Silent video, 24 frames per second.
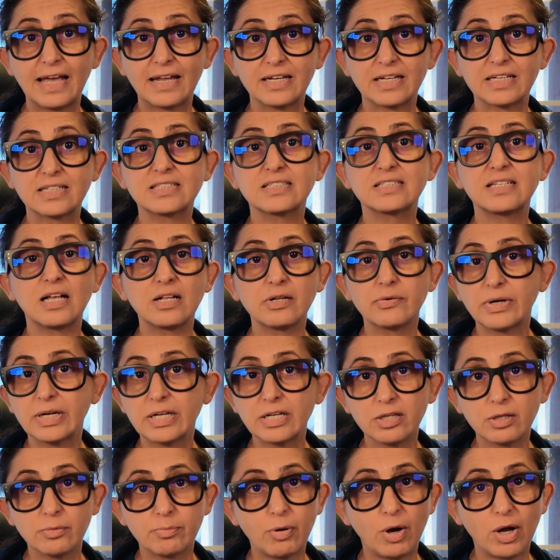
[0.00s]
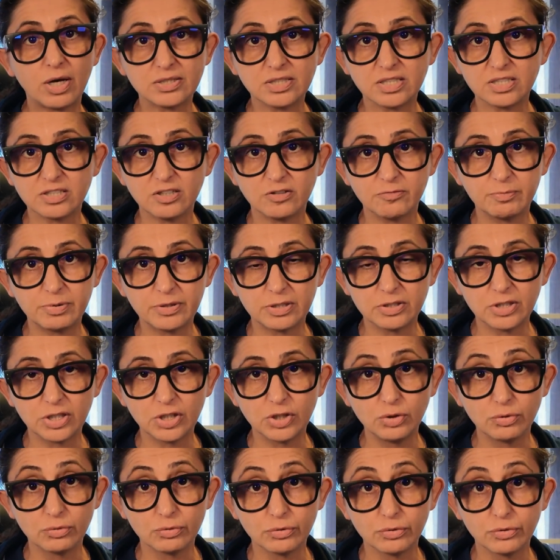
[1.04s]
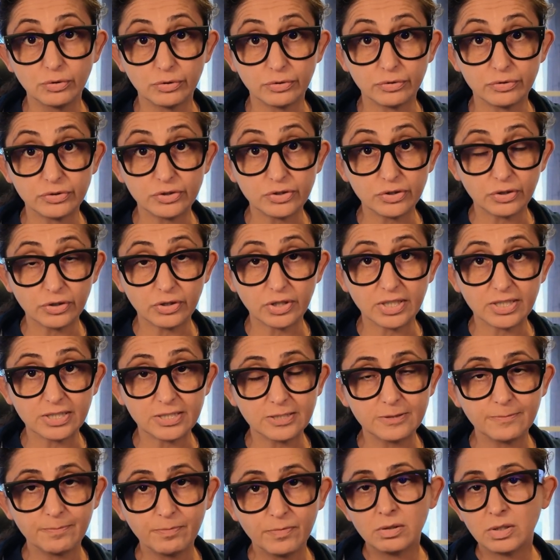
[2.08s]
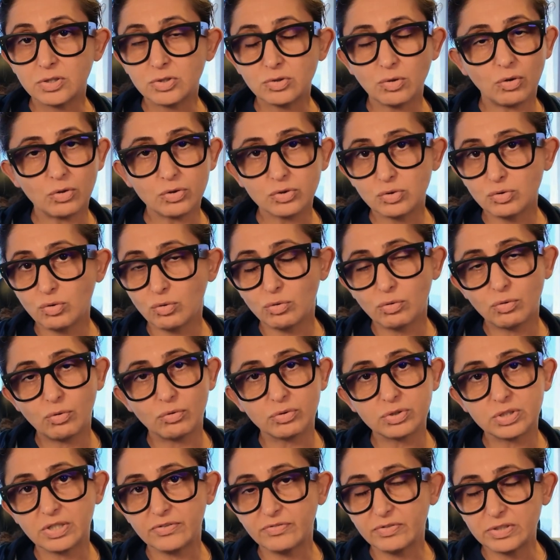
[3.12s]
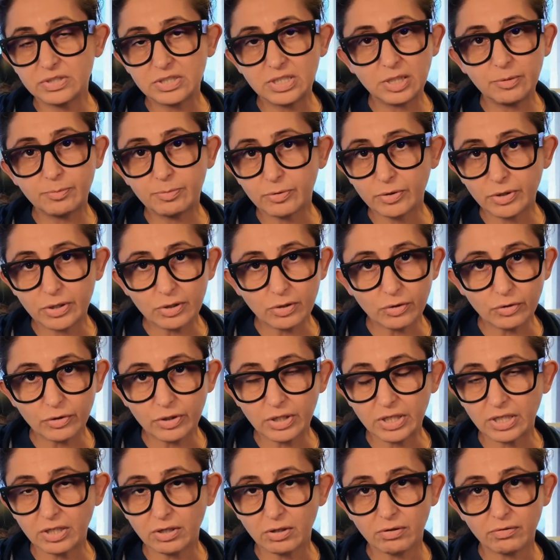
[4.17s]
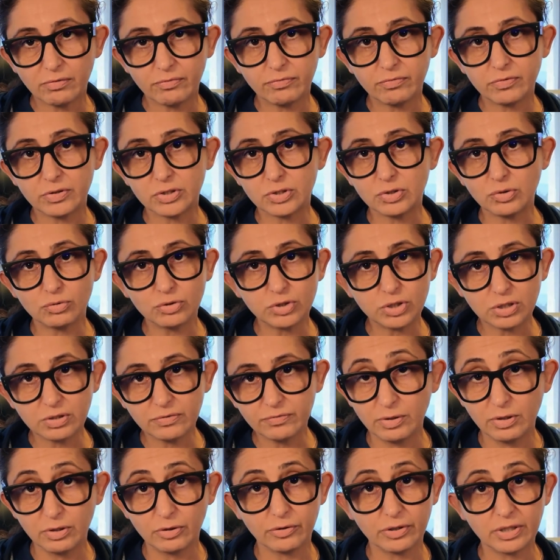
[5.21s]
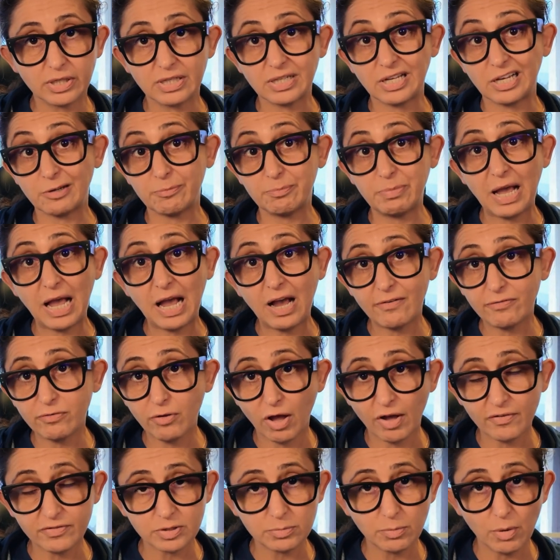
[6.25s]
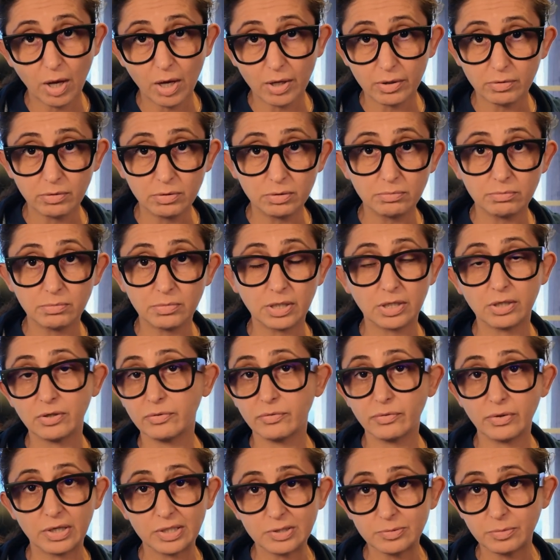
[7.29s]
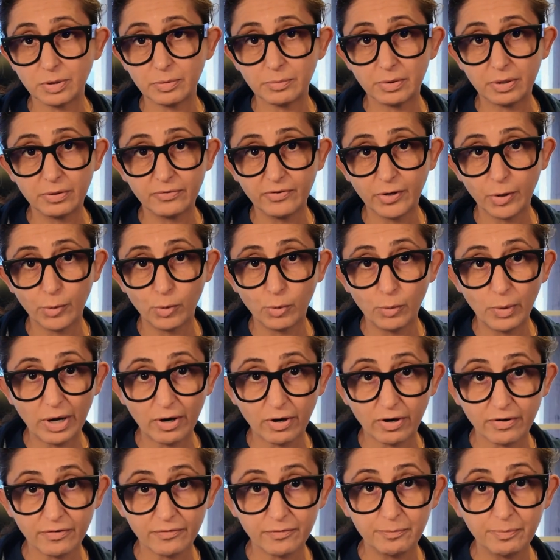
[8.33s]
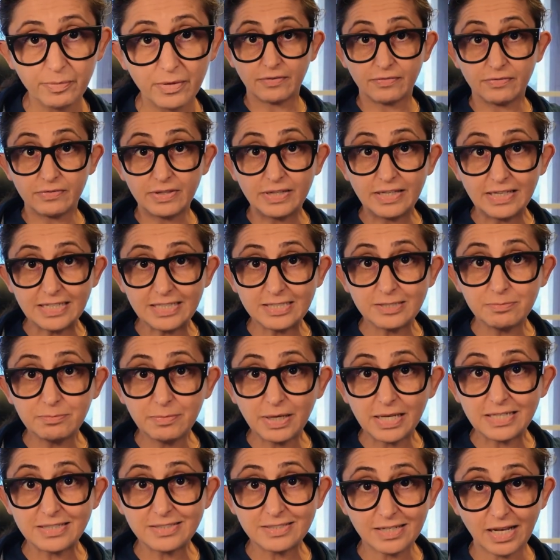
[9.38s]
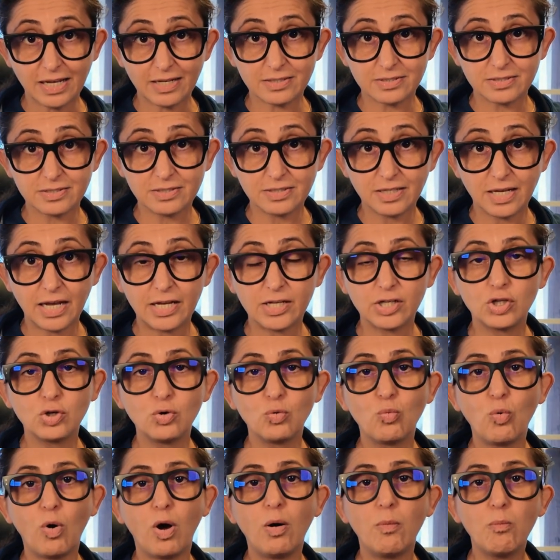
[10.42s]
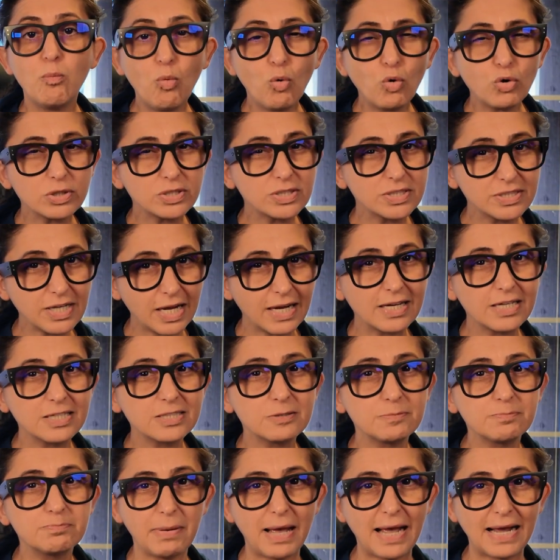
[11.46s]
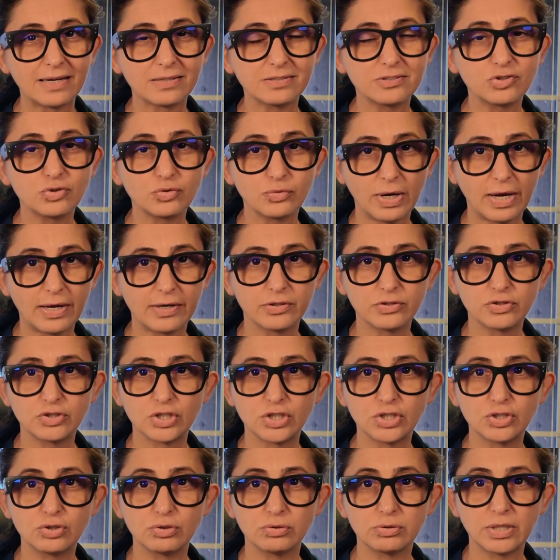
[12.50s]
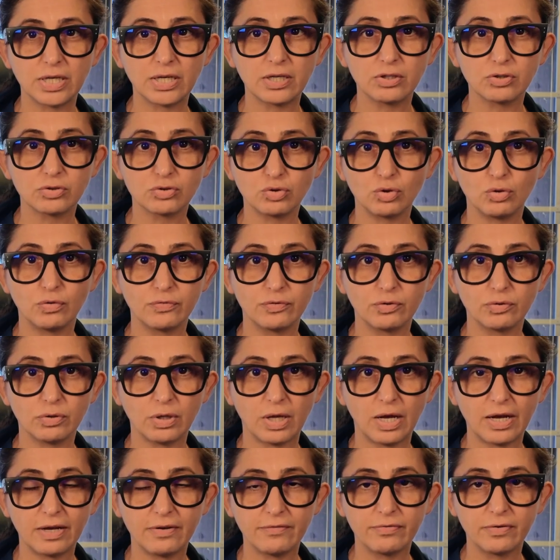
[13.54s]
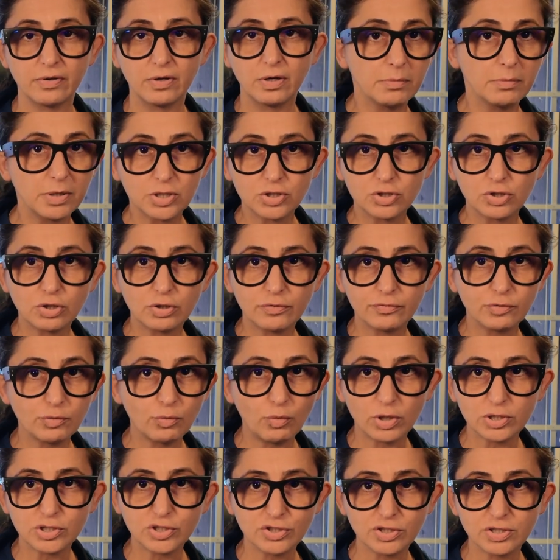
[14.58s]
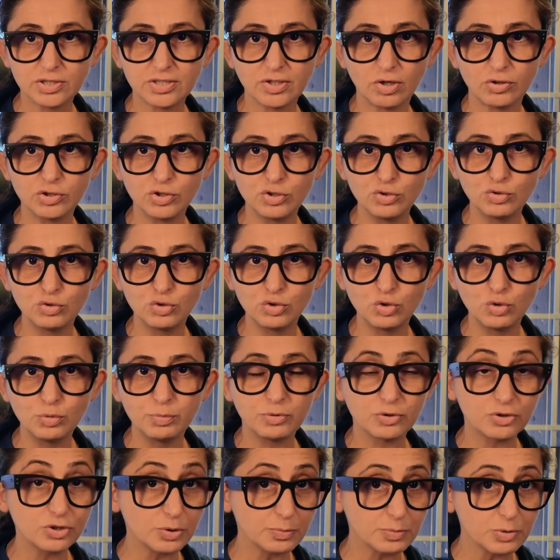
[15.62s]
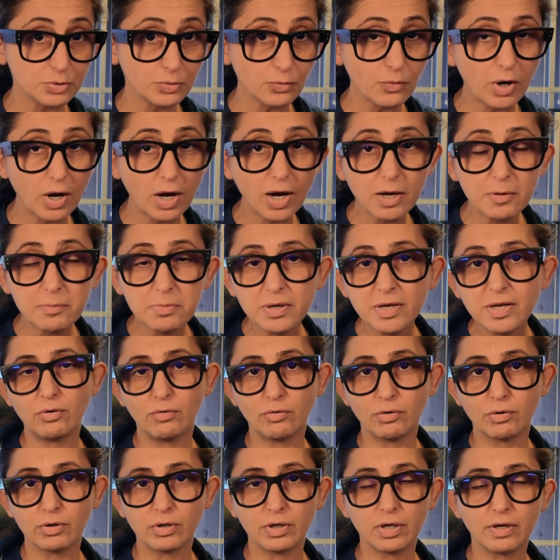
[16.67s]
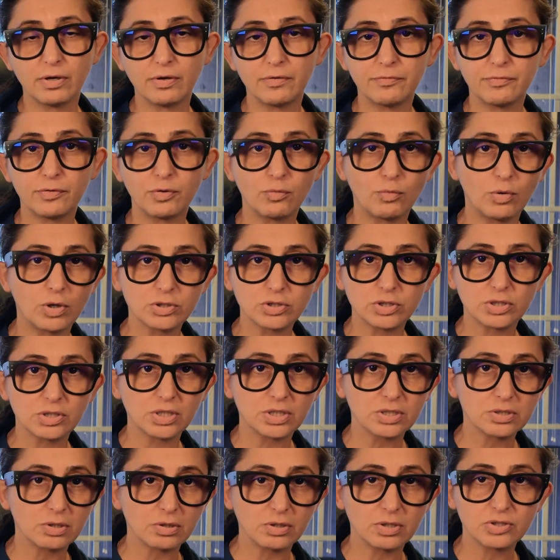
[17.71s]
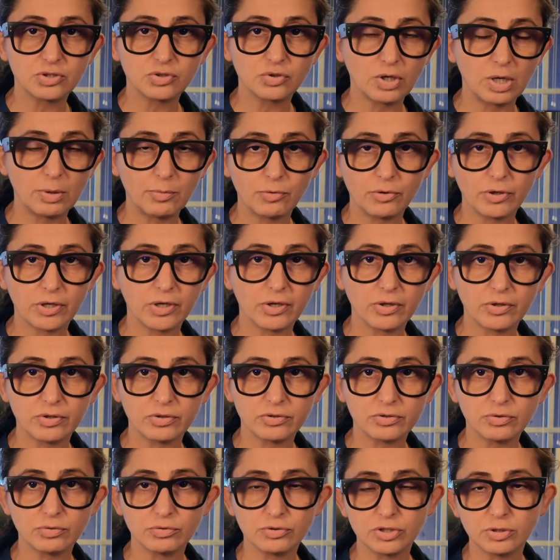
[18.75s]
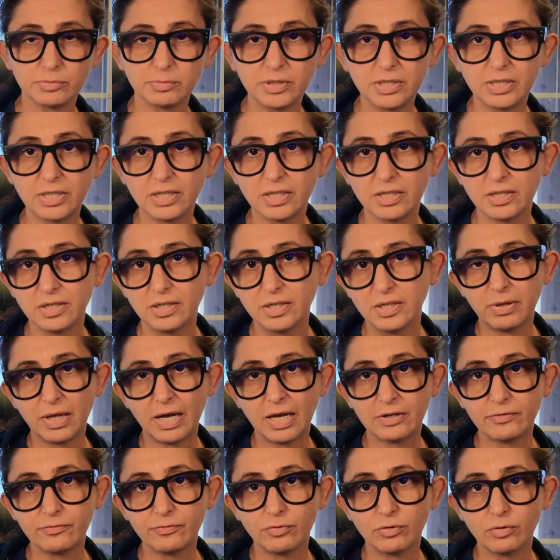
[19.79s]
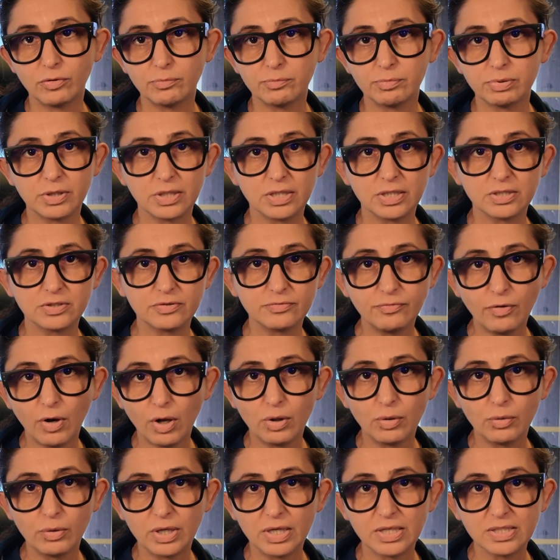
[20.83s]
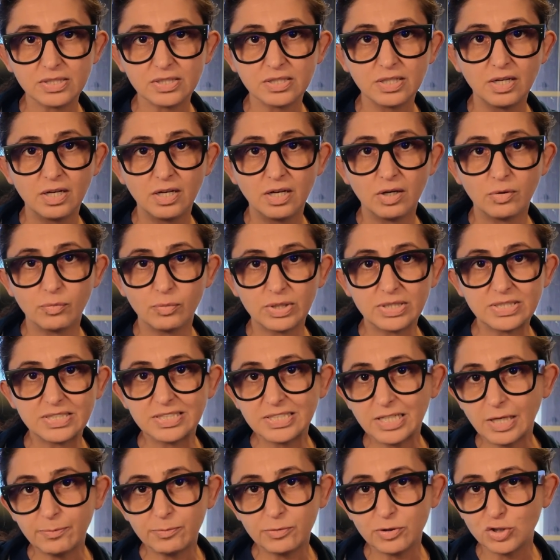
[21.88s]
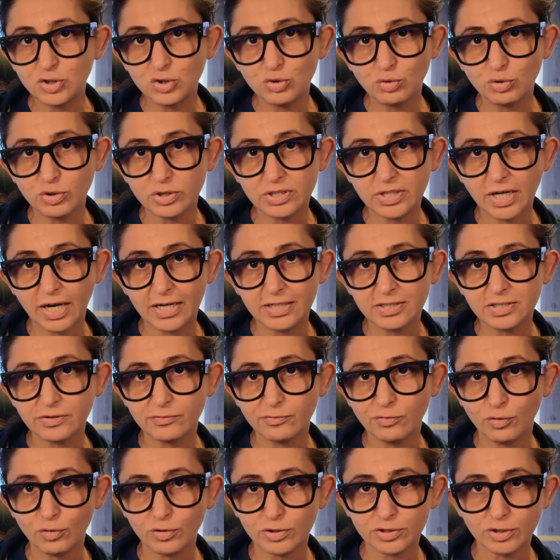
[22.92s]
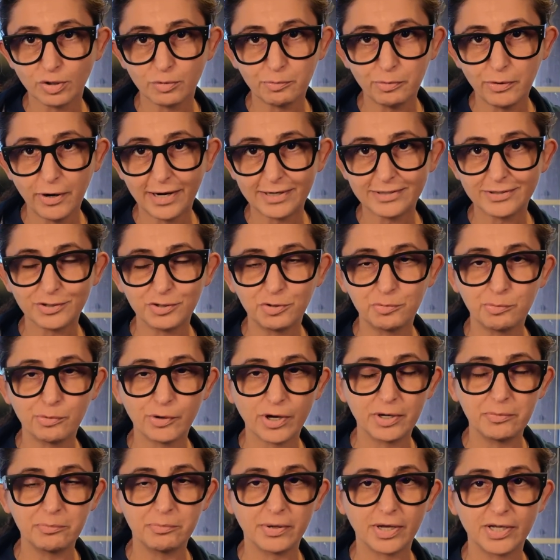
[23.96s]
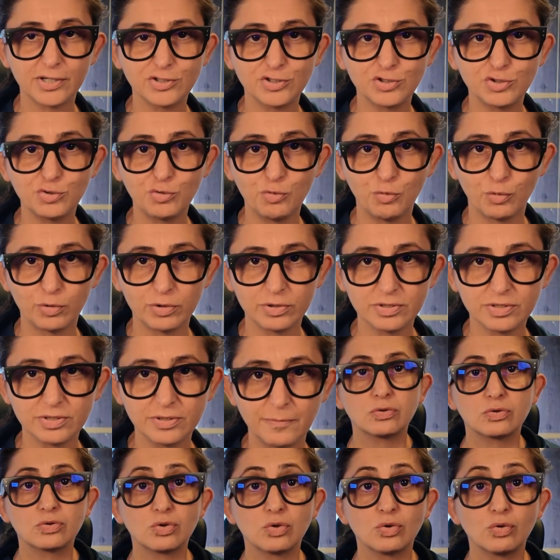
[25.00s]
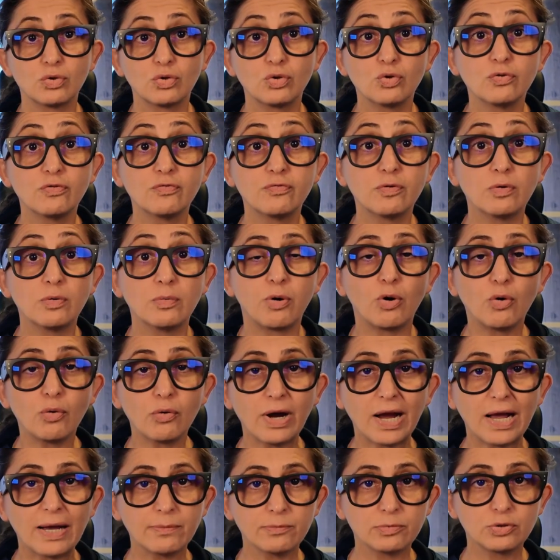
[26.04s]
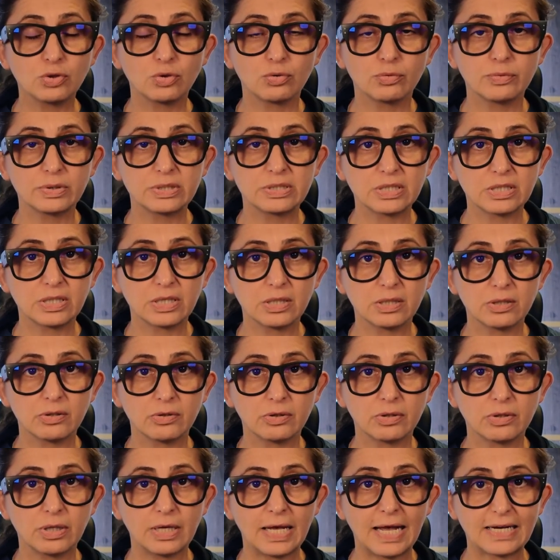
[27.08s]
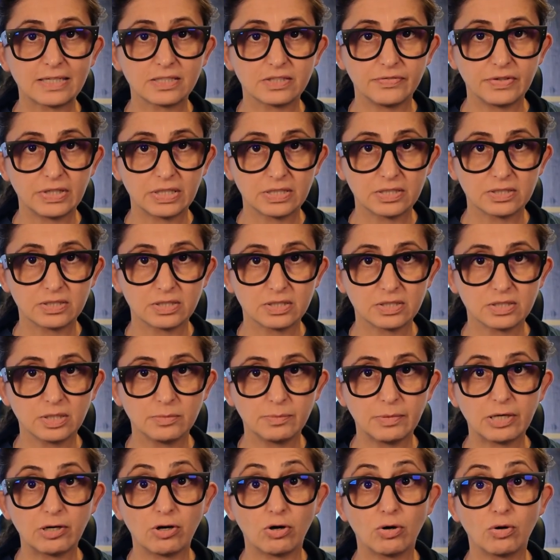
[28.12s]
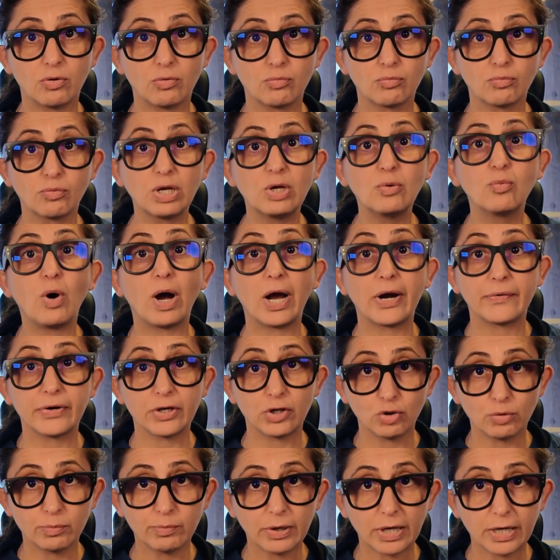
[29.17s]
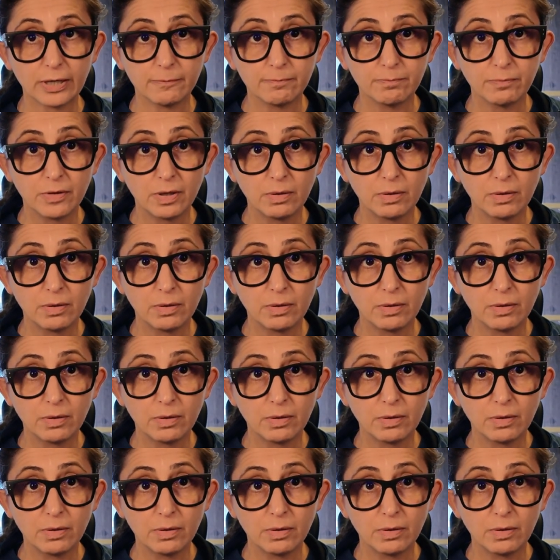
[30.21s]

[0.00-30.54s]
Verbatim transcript: and accelerating the process of building new neural circuits. This also goes even deeper in learning of associative learning like Pavlov's model, many of you guys may be aware of. If this makes sense and you want more science-backed strategies to take control of your life, make sure if you're watching this on YouTube, you subscribe, or if you're watching this on Instagram or any other social media platform, please follow us. We skip the pseudoscience and focus on practical brain-based tools. So you've programmed your reticular activating system and are rewiring your brain.